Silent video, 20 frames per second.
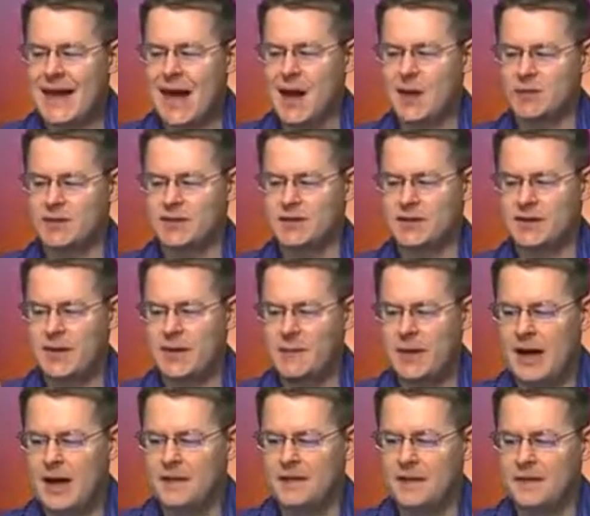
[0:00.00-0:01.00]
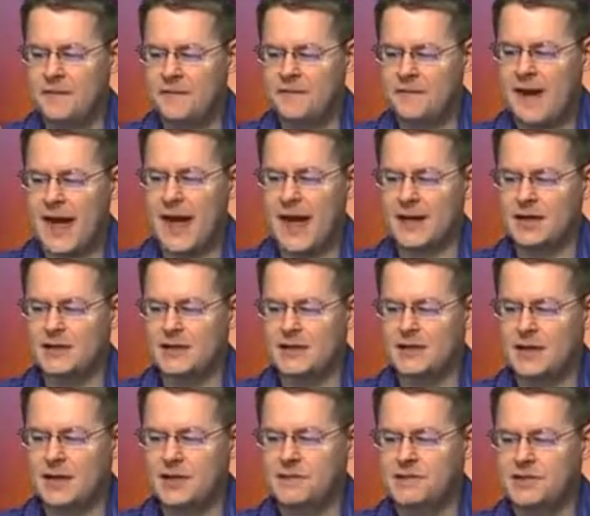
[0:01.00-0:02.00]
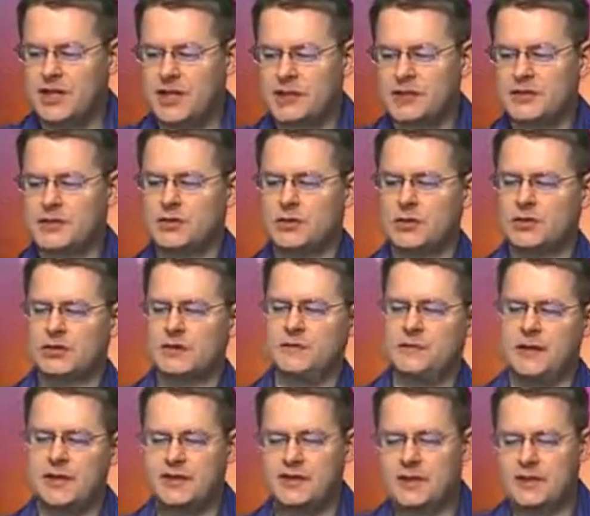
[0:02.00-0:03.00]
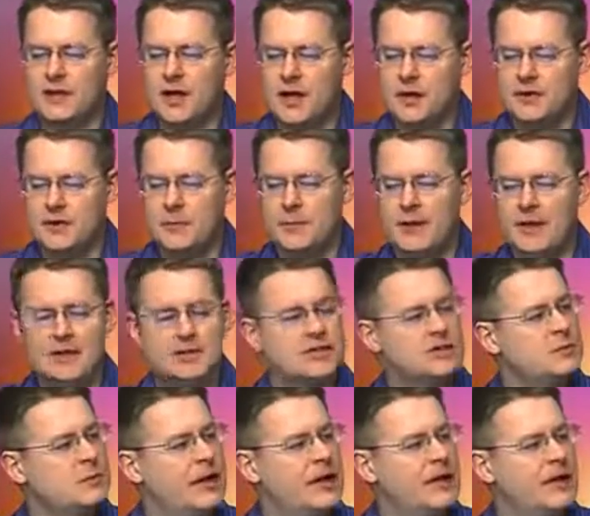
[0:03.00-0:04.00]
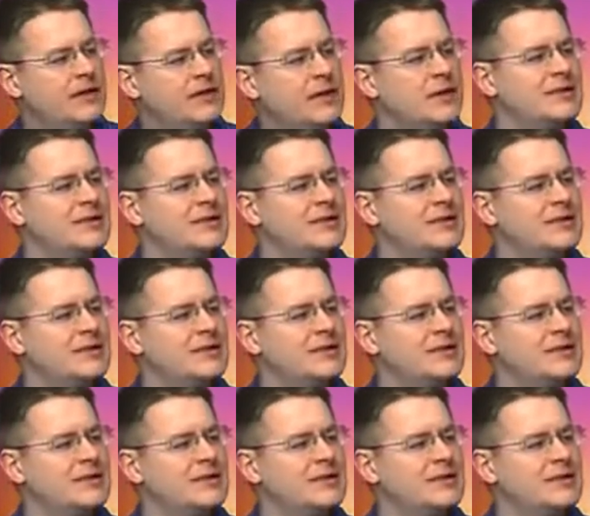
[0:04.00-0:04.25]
doubt about the fact of Jesus' crucifixion under Pontius Pilate.